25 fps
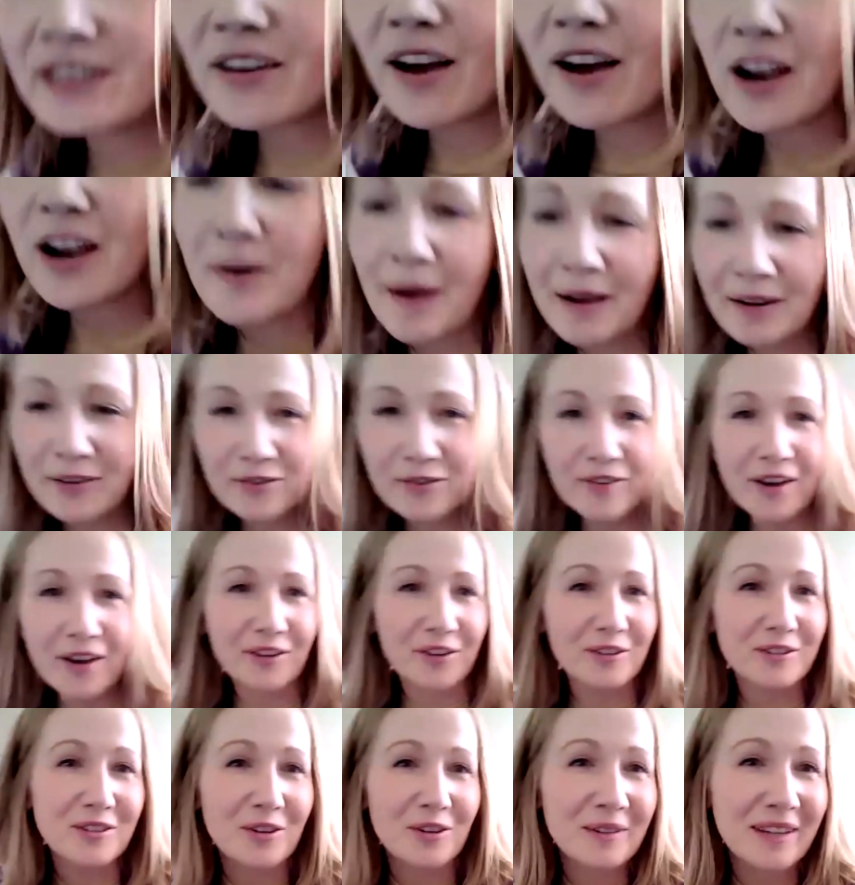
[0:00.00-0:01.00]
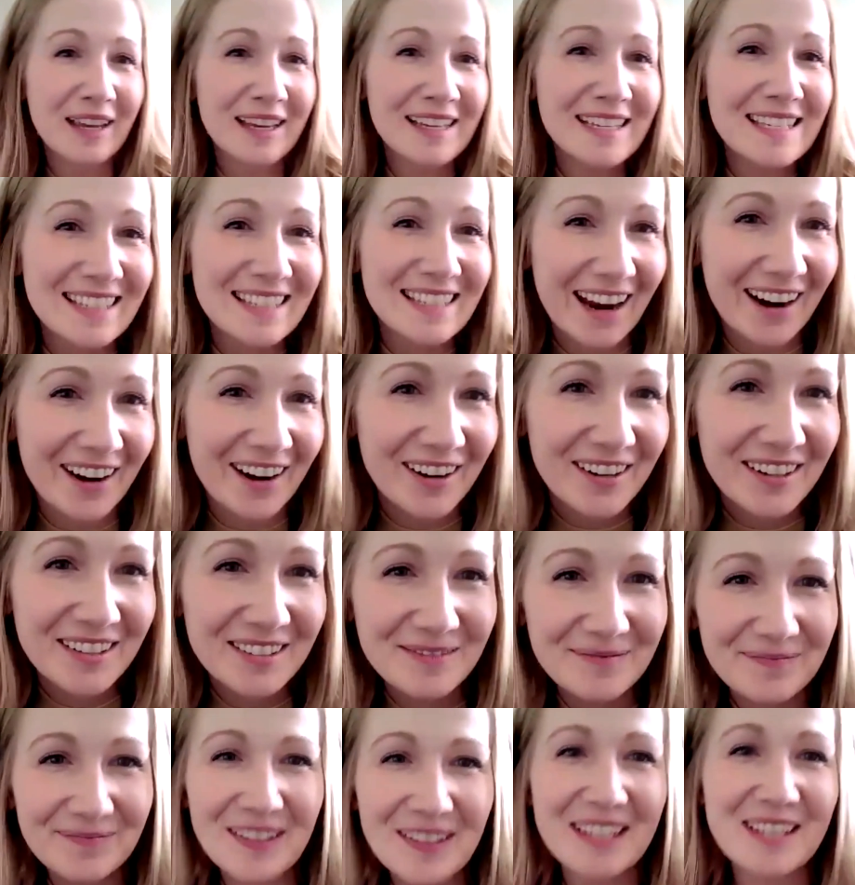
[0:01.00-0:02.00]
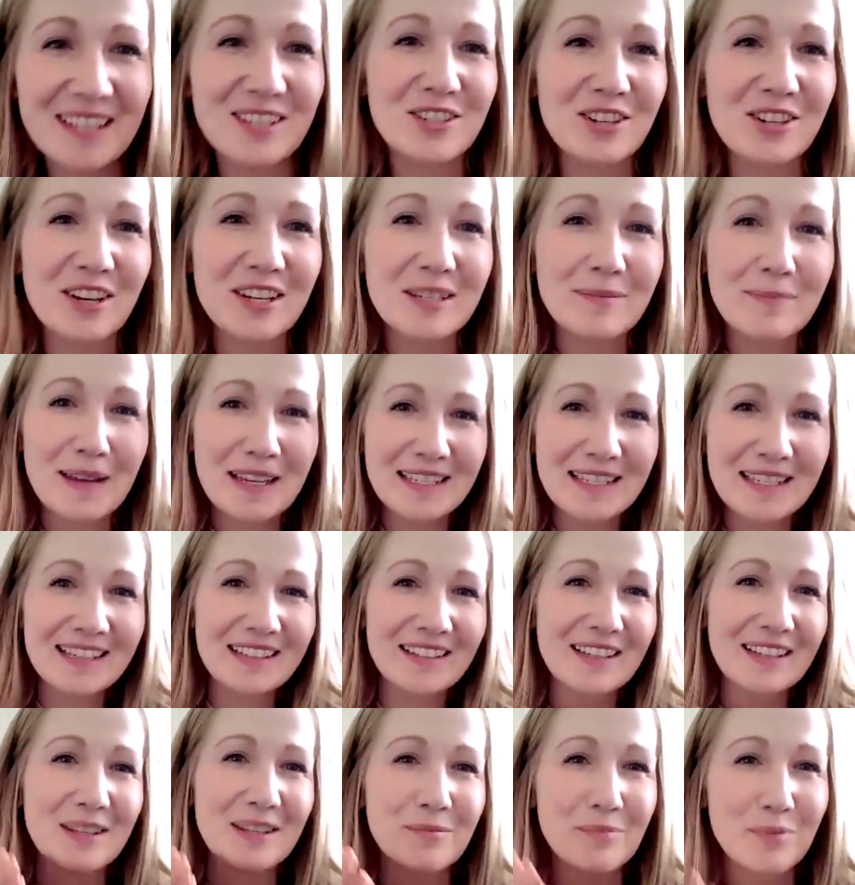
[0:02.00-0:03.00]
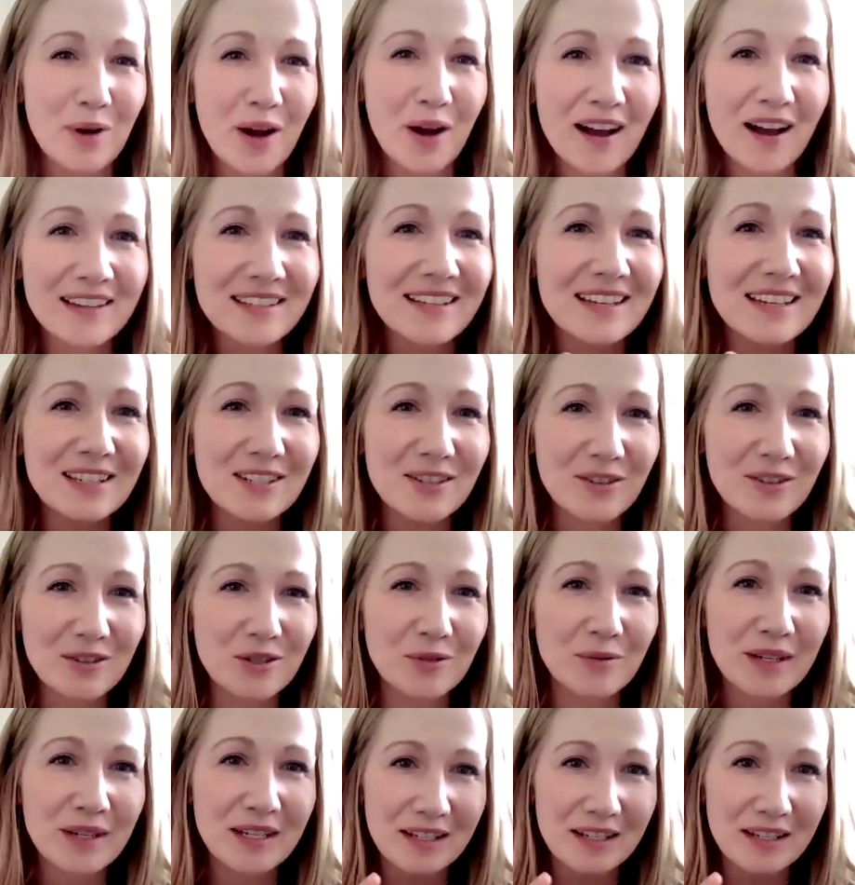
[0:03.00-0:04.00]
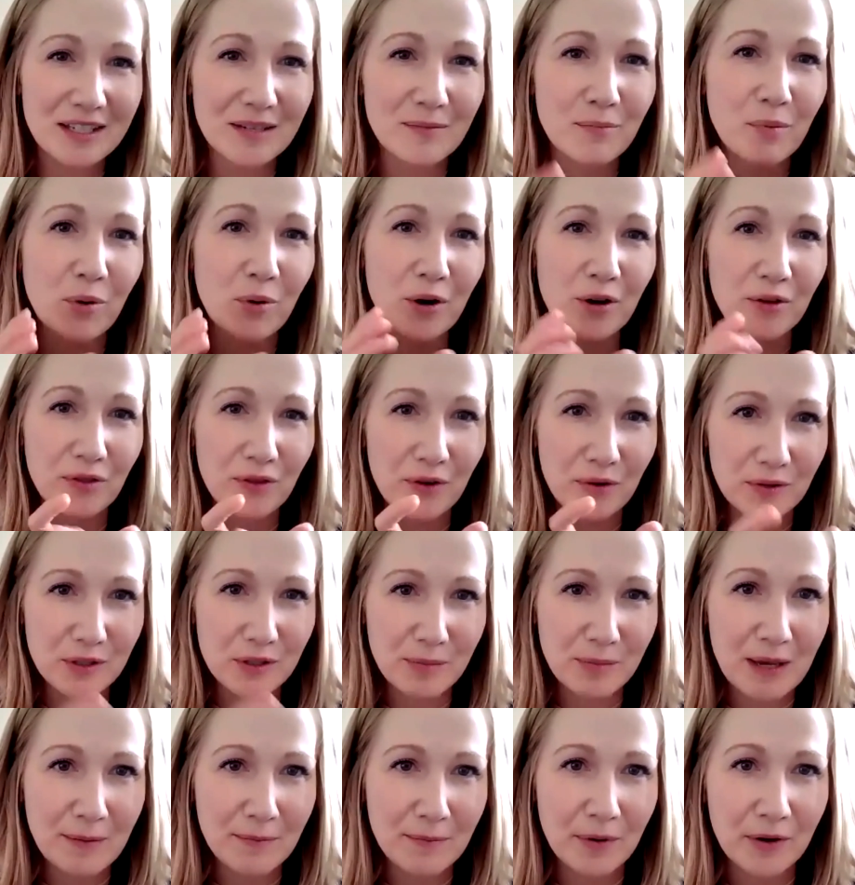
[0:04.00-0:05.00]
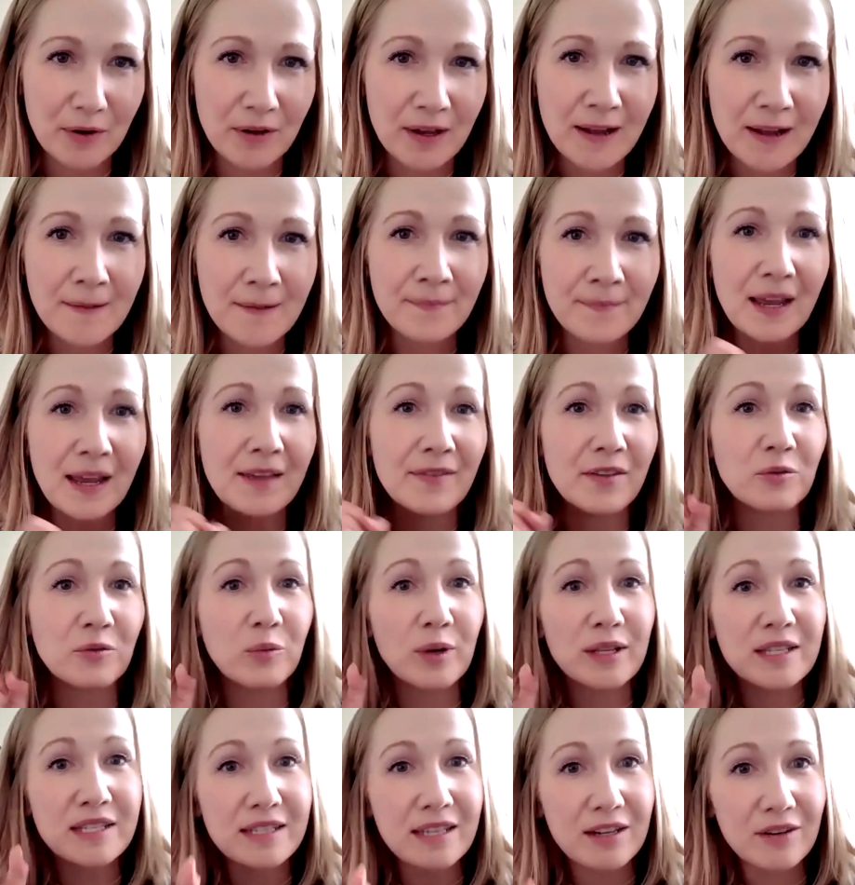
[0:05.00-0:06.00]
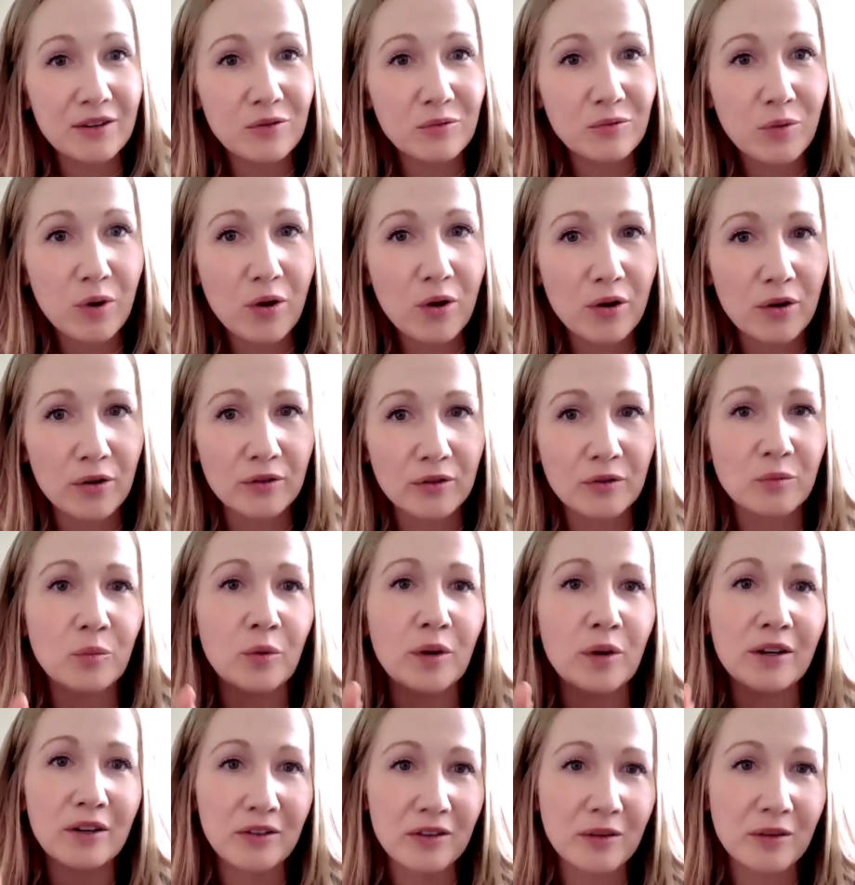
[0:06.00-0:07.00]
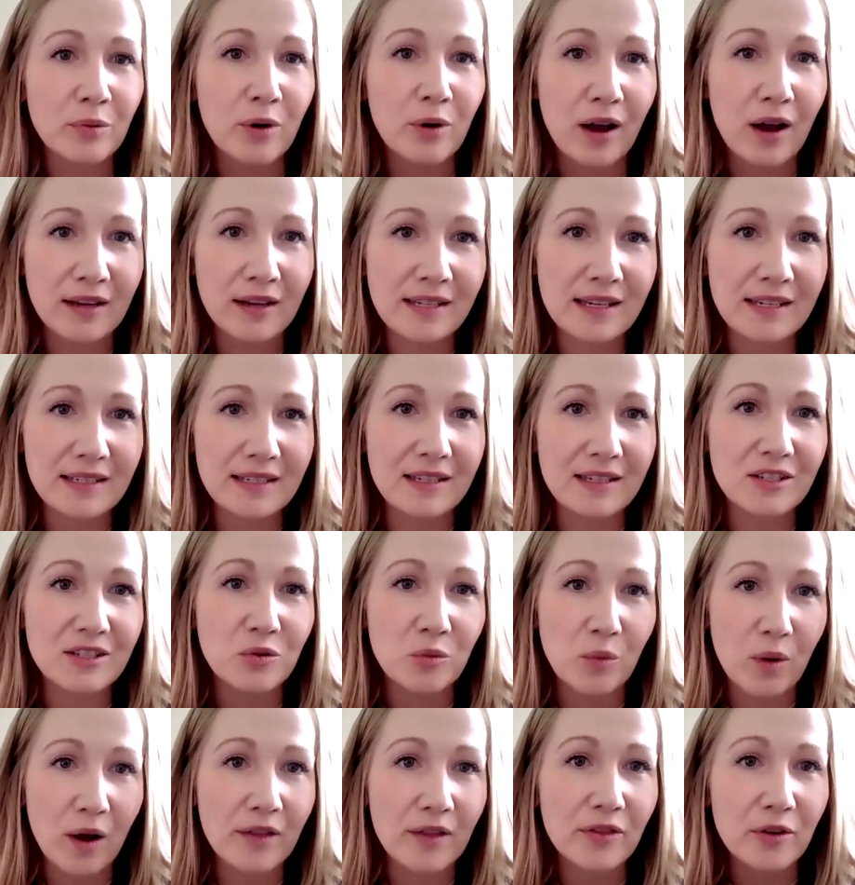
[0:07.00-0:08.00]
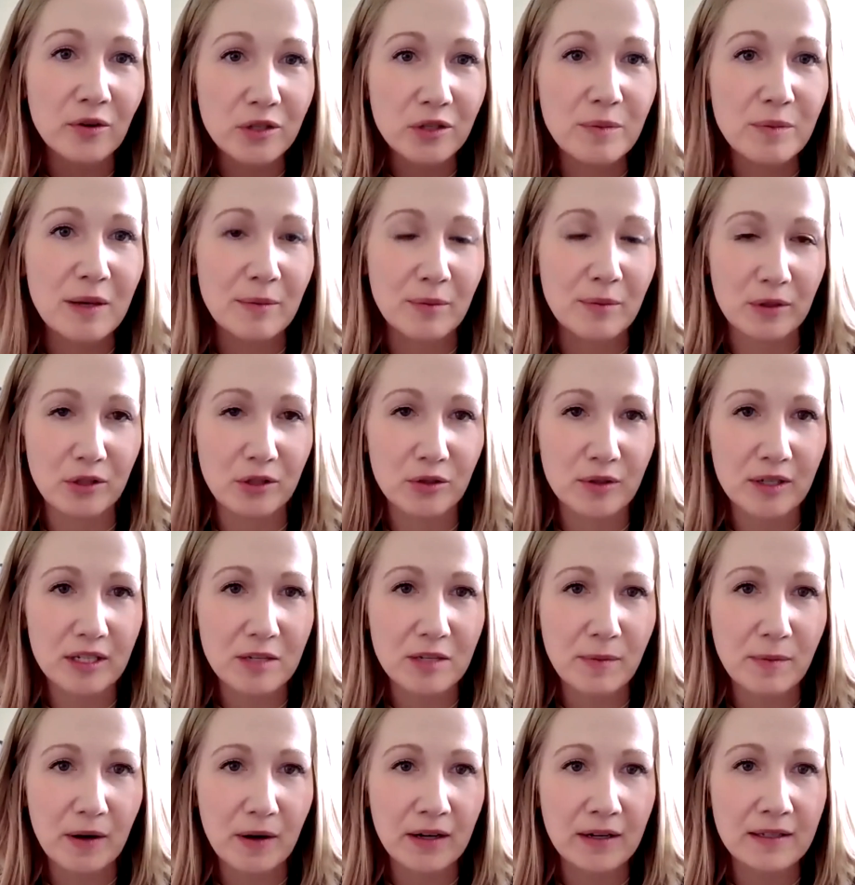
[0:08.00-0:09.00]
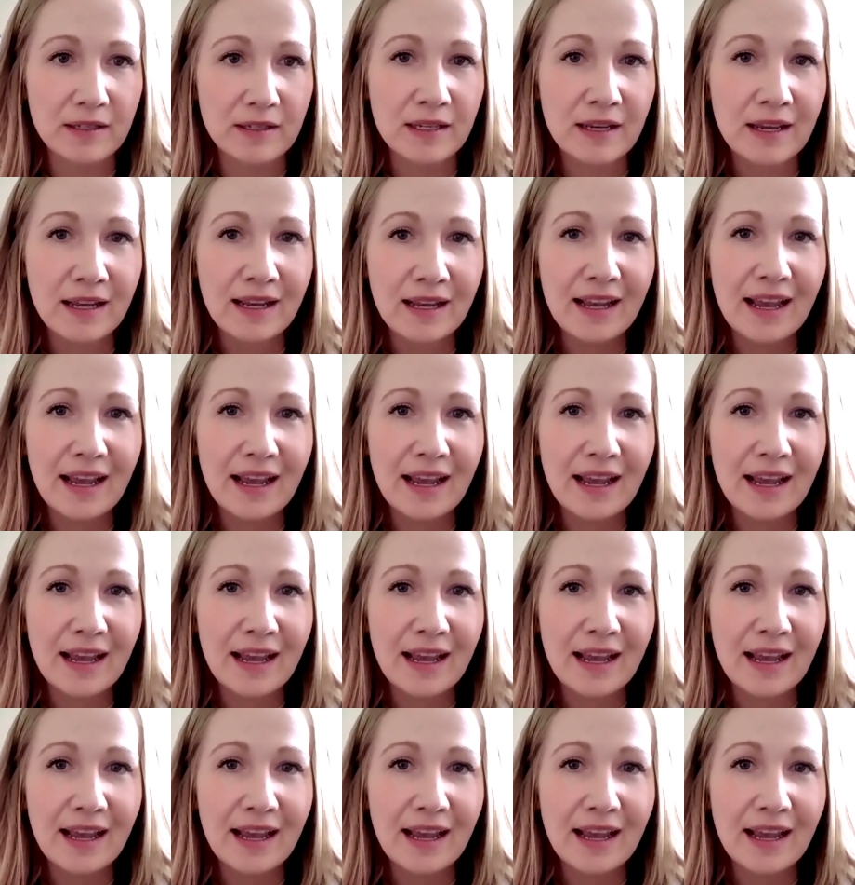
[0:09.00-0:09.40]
talk about a funnel, don't get scared. It's just basically the process you're doing to support those people. And then once they're enrolled, what are the processes you want those people to experience?